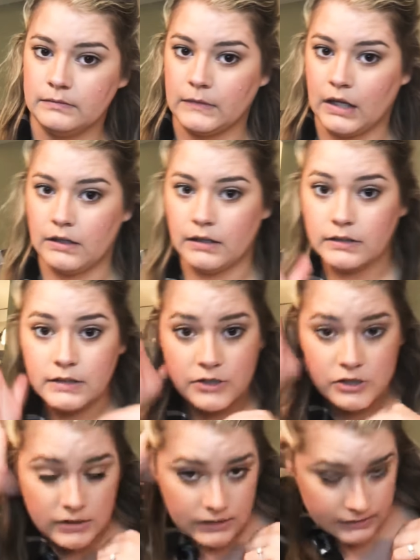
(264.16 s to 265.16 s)
Again, not
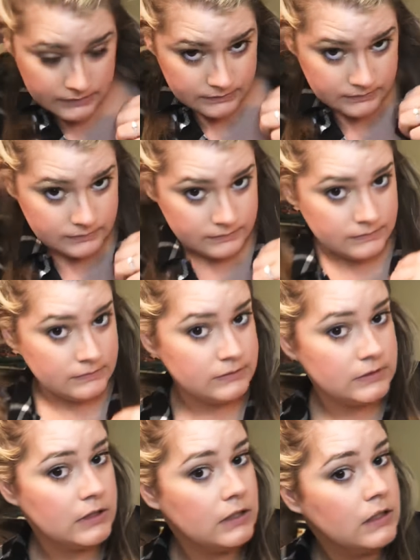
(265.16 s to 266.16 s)
touching it.
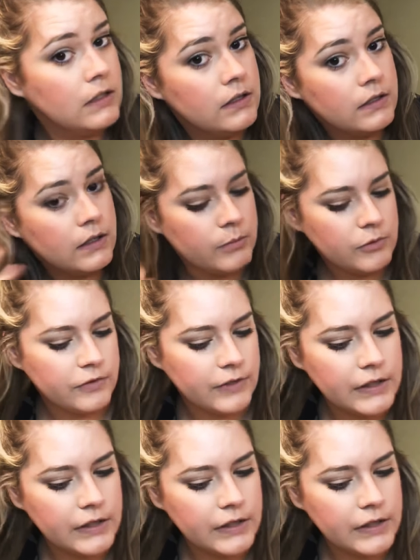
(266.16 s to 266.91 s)
Come over